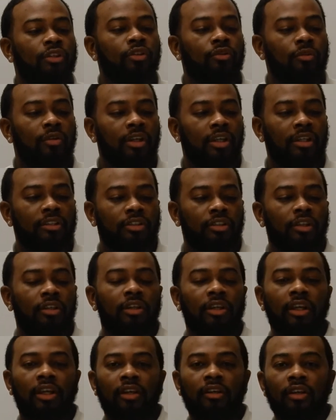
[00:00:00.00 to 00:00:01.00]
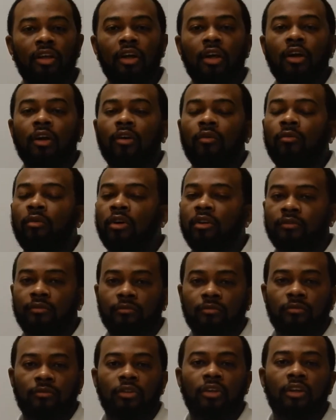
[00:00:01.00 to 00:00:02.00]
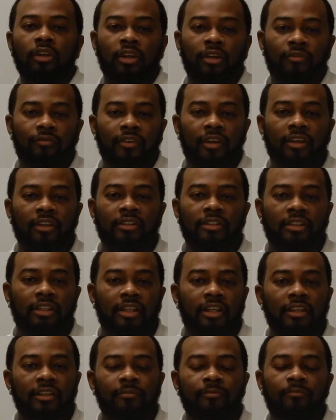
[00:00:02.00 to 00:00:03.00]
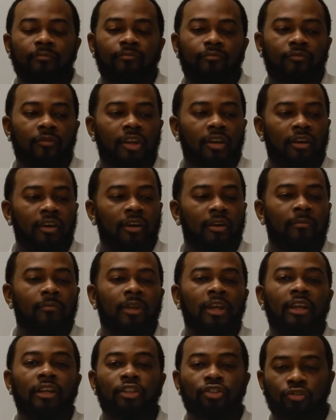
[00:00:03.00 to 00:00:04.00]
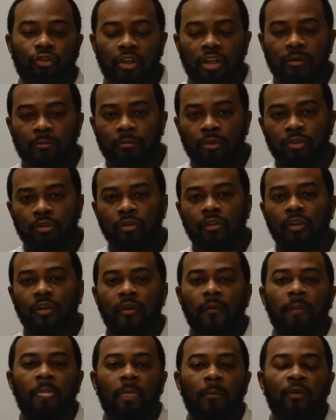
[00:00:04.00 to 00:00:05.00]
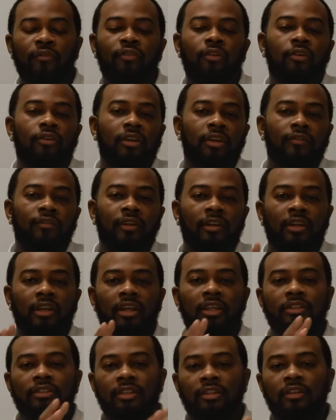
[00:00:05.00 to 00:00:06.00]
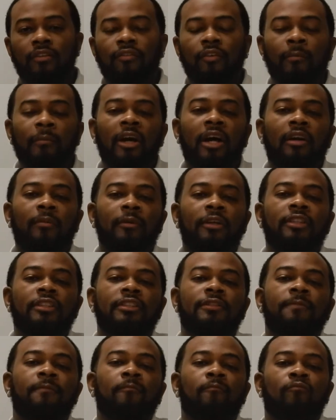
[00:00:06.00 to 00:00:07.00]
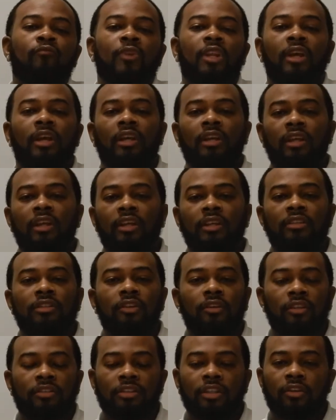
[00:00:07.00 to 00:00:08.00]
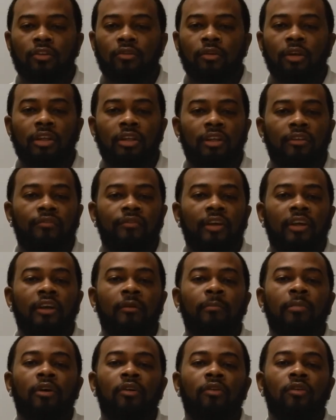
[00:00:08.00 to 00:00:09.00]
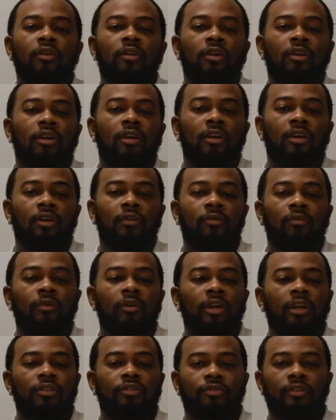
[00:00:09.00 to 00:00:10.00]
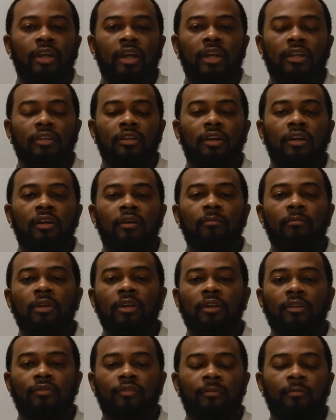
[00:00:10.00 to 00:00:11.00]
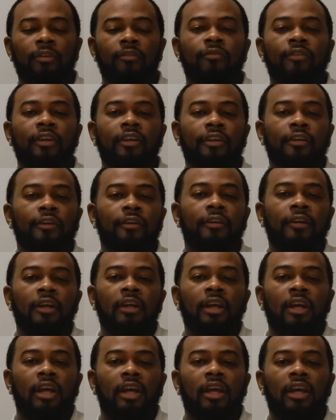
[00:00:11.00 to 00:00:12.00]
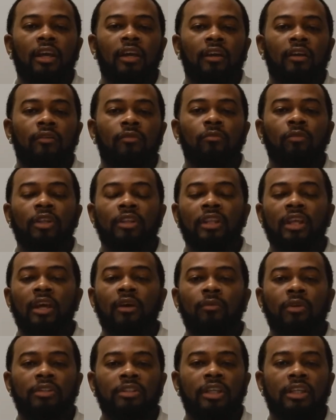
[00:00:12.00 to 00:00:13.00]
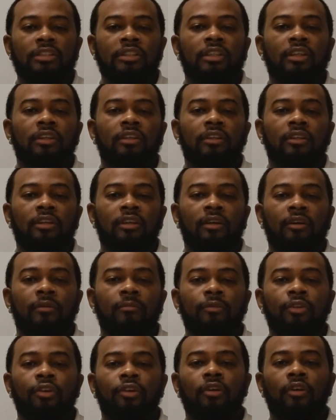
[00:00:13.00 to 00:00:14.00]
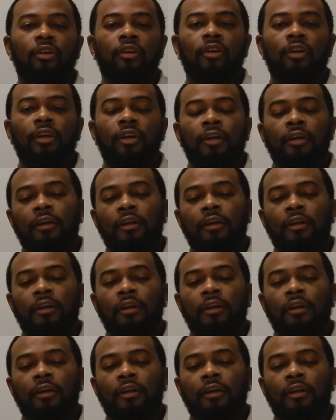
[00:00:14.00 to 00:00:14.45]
do is you get a finger stick in the screening booth before you even get to the phlebotomist. And then so it's a quick little finger poke. We extract blood from your finger, and with that we test your